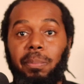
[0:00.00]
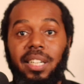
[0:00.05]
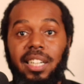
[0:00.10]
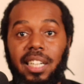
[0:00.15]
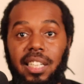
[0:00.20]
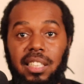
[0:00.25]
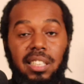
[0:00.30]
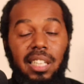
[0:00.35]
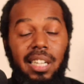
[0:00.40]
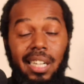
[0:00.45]

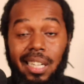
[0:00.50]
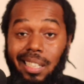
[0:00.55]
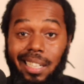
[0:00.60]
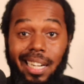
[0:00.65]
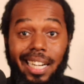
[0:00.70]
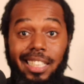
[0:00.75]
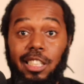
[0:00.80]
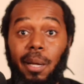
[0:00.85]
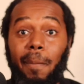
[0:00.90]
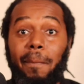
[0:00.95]
because
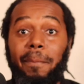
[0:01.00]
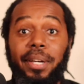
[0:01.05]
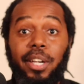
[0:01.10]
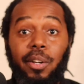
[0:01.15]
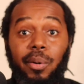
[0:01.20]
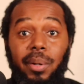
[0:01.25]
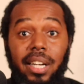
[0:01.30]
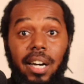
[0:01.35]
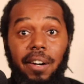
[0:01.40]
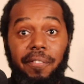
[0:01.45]
that's the
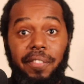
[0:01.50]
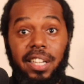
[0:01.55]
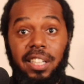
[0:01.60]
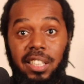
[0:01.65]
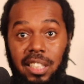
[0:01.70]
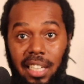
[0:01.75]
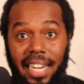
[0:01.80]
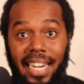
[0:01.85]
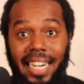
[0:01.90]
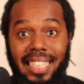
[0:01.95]
beauty of it.
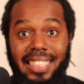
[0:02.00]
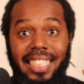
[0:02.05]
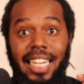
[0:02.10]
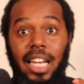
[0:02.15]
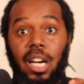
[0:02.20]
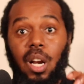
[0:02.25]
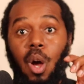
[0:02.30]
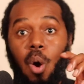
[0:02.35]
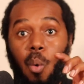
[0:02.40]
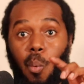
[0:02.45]
Like I
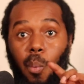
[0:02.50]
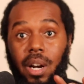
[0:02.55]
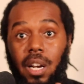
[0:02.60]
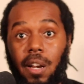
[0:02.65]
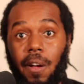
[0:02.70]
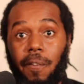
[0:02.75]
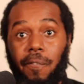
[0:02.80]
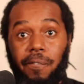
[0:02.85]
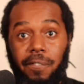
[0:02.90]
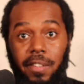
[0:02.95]
said, when
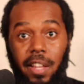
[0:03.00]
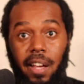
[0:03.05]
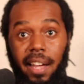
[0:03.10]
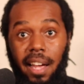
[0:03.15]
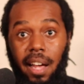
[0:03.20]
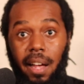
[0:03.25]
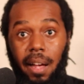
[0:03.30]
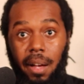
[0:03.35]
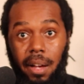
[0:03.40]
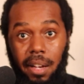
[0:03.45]

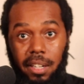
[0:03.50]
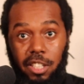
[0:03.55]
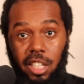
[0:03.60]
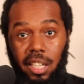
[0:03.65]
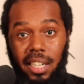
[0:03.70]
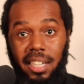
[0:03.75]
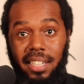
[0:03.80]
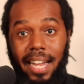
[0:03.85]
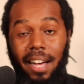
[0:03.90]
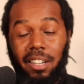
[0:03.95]
the
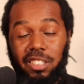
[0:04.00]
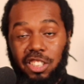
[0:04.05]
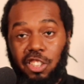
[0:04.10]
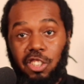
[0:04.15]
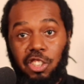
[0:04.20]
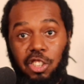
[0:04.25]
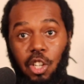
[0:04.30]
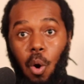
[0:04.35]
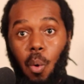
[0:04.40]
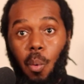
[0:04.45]
10,000
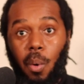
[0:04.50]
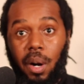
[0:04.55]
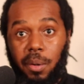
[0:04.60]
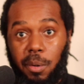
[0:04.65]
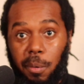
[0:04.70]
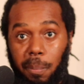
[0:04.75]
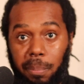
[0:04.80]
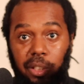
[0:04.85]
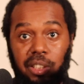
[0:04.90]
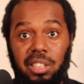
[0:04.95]
years ago, when
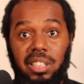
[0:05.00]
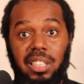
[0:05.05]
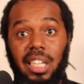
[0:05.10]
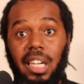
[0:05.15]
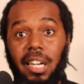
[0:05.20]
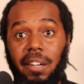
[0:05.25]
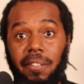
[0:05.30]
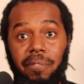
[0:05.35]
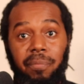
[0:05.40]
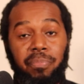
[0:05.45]
you
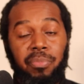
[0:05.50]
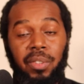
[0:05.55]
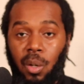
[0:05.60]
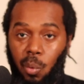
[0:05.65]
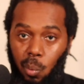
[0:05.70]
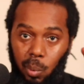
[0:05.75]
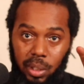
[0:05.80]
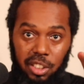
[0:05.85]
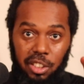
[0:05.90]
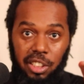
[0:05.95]
perceive
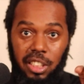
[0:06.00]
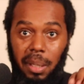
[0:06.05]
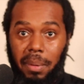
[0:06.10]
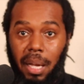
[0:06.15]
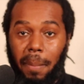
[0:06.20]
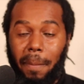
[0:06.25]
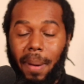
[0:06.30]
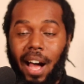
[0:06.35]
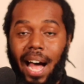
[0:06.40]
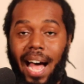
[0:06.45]
was there
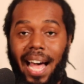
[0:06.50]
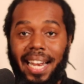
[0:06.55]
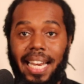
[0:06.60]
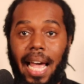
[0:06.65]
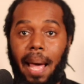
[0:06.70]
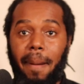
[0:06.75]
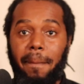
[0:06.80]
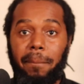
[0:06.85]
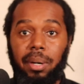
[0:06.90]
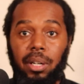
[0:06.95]
something behind
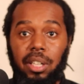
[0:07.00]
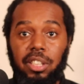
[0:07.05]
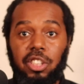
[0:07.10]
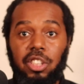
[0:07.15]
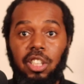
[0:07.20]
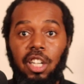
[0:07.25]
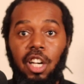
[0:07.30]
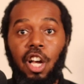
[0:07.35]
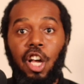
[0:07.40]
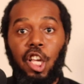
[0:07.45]
that
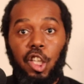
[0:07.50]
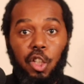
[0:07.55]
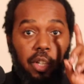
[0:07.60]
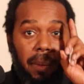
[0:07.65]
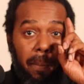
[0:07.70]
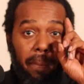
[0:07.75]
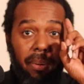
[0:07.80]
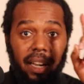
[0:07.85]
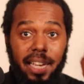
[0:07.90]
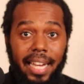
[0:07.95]
bush, you
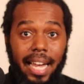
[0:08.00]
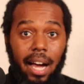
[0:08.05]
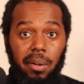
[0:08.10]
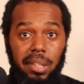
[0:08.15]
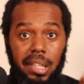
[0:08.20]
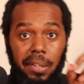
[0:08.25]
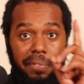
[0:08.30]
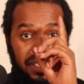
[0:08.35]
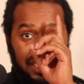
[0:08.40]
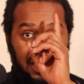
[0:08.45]
can play out
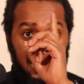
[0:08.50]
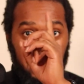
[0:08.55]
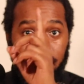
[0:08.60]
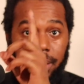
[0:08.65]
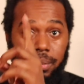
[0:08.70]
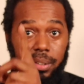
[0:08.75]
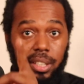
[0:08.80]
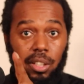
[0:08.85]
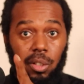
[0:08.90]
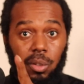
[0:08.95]
different
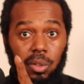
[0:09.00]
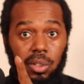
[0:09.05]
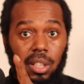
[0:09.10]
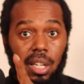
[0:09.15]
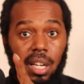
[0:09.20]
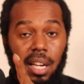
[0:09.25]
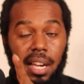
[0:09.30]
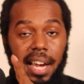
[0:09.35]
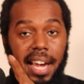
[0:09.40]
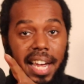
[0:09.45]
scenarios.
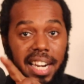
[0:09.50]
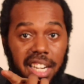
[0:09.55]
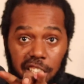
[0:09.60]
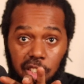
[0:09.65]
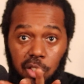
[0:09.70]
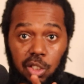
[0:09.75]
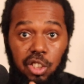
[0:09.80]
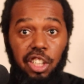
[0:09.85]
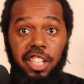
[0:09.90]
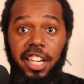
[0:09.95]
And then
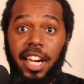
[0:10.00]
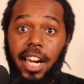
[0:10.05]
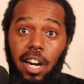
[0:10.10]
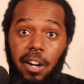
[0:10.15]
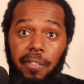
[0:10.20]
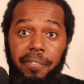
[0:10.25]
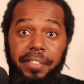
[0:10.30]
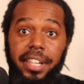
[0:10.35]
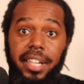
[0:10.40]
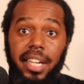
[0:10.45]
you took care
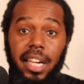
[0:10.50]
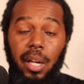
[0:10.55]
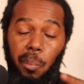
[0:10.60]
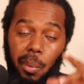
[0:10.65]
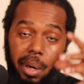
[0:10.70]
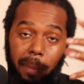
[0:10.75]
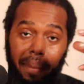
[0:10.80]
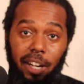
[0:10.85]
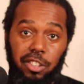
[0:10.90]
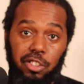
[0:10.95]
of it and
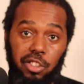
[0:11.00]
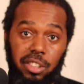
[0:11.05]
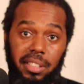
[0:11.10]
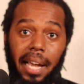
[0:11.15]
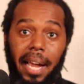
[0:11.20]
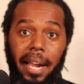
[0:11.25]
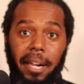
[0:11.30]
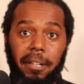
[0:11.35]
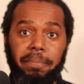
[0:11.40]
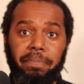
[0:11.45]
went about your
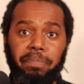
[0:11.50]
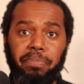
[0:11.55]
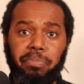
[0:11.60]
day.